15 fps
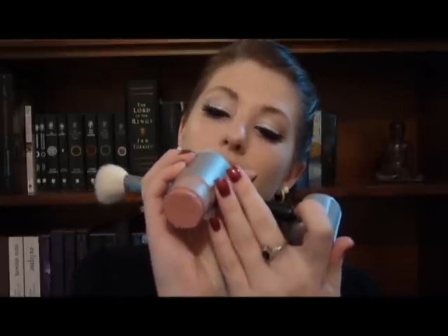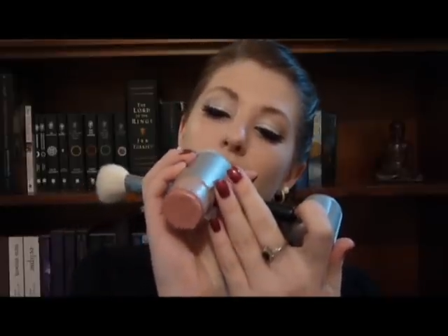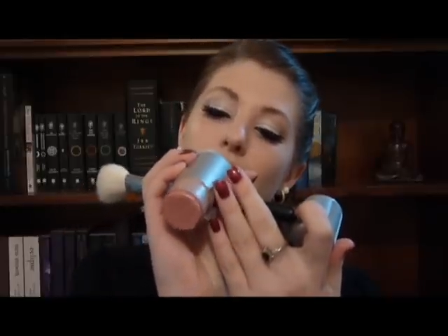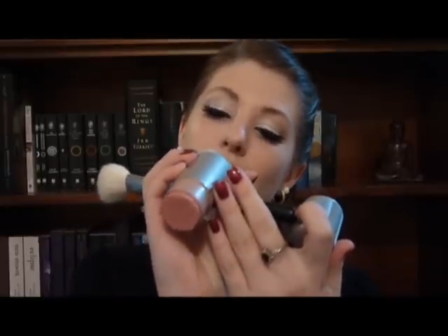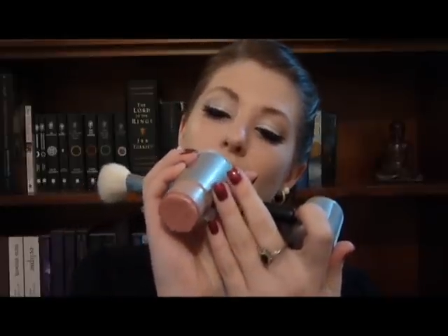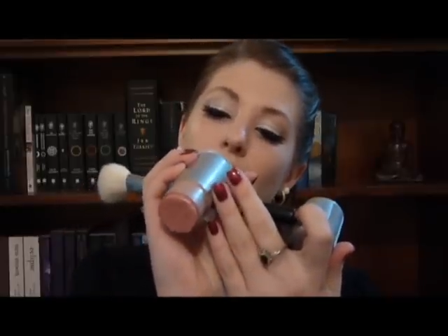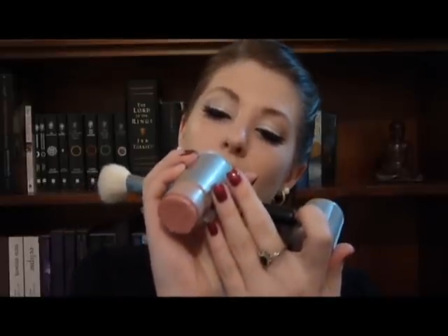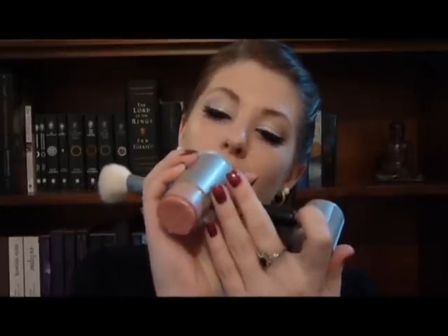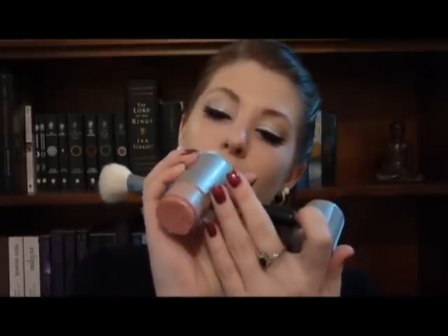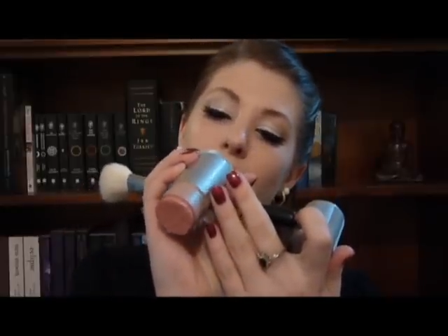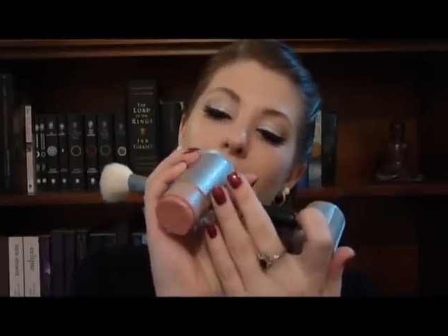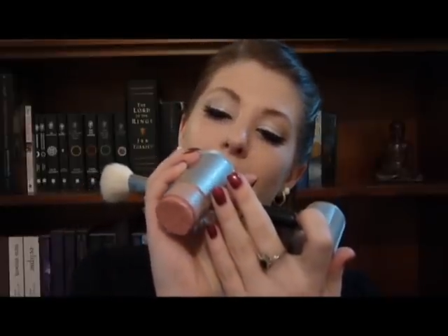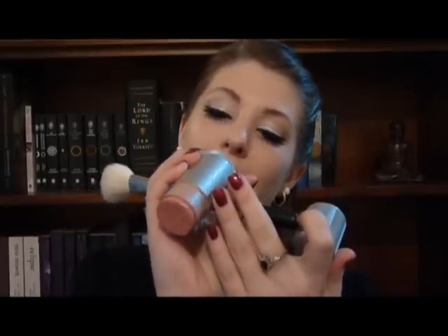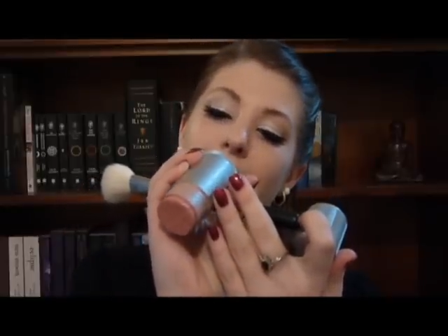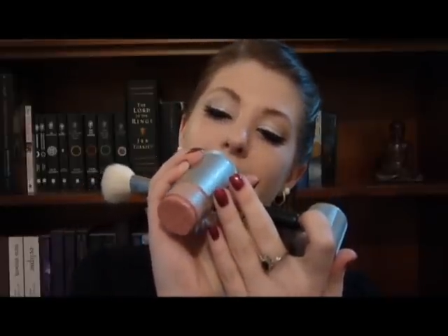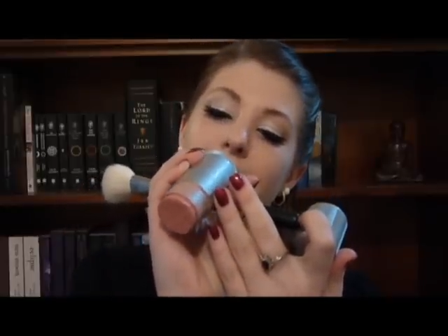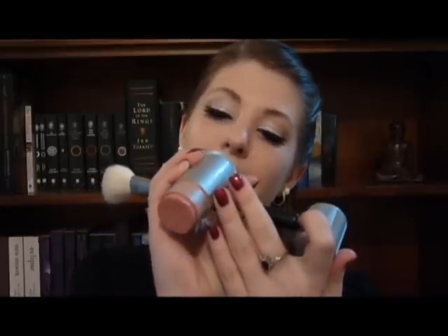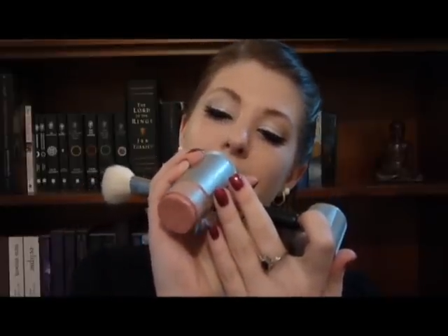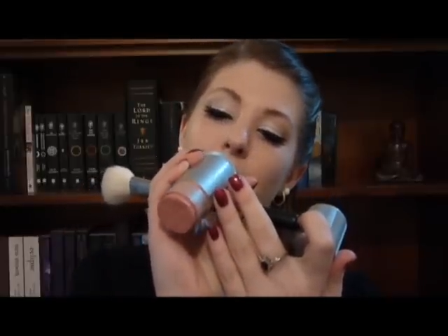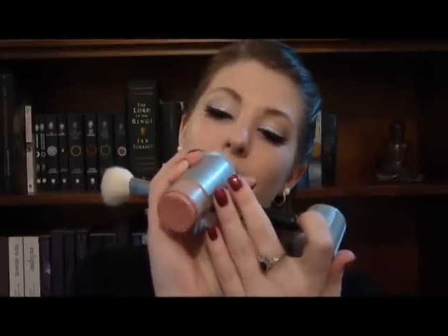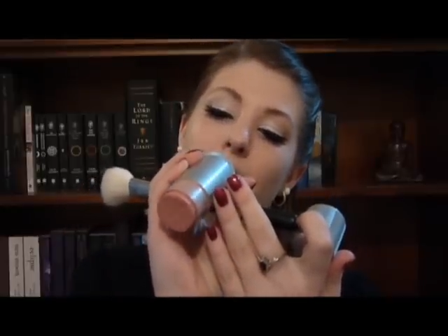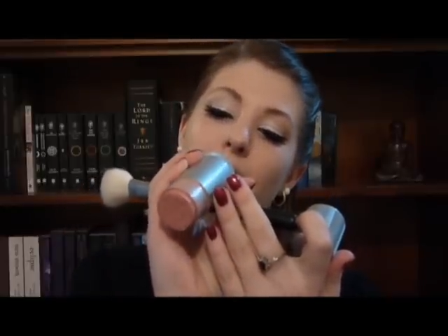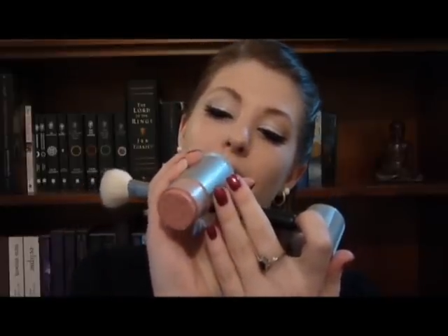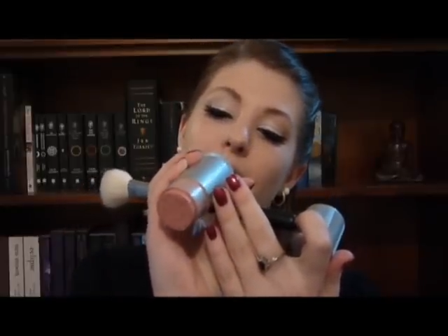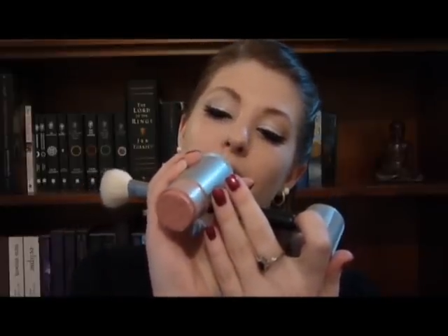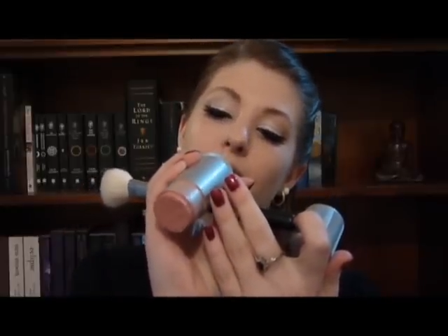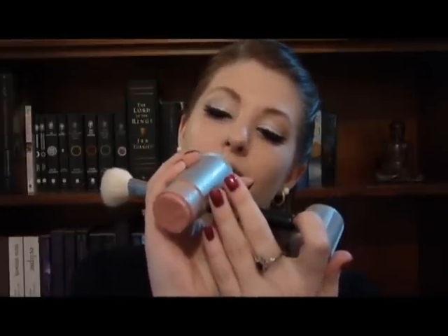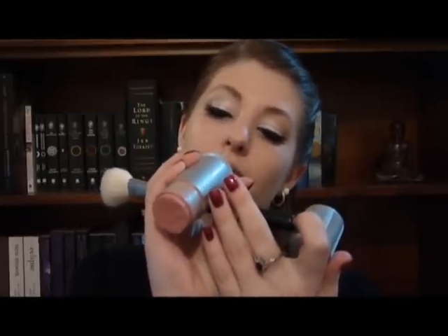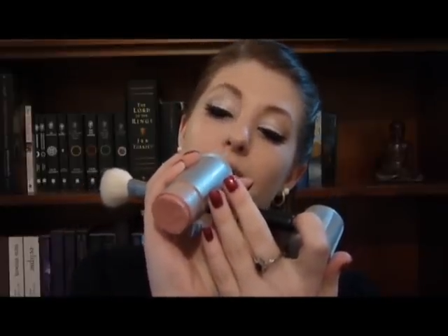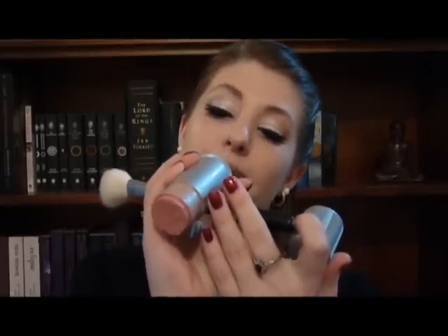Coral Candy by
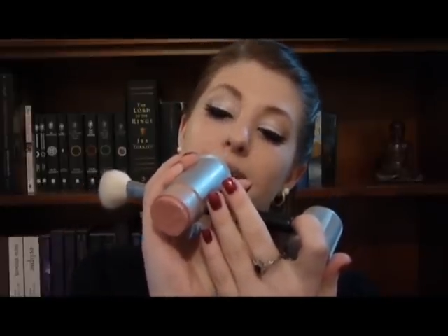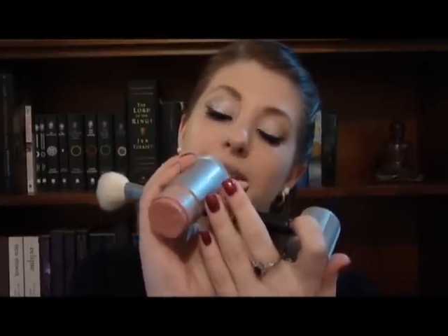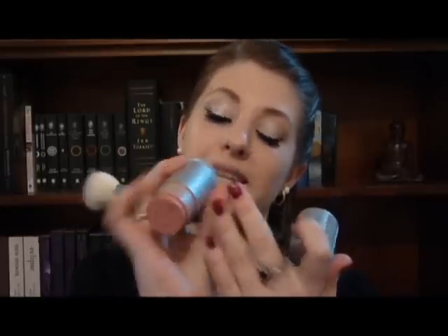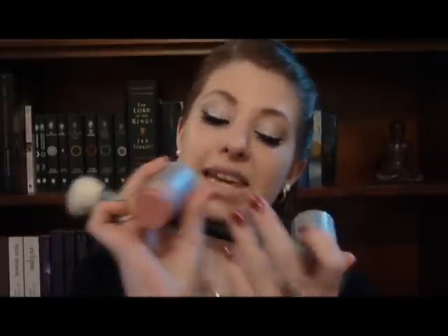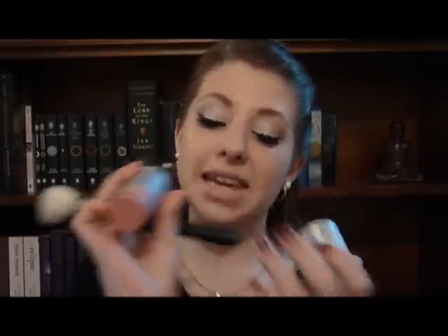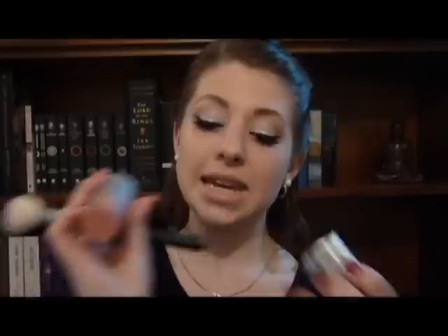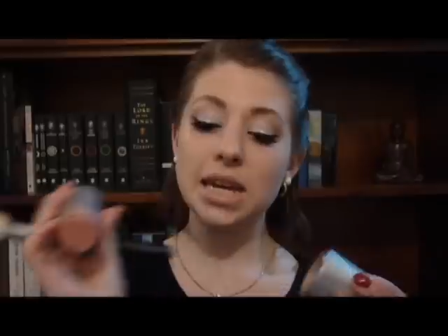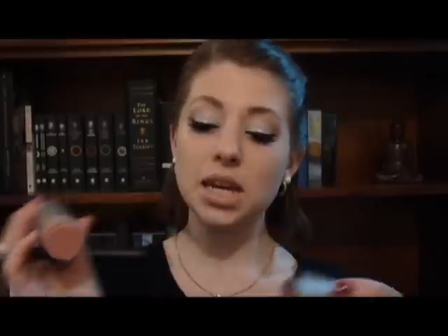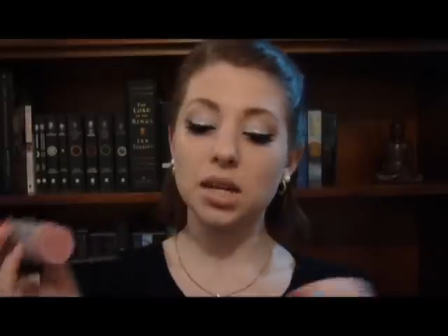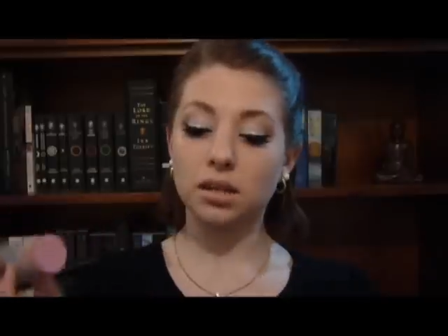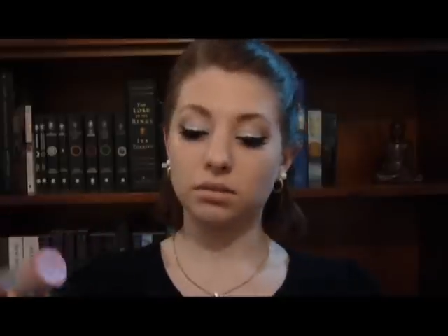Vanity,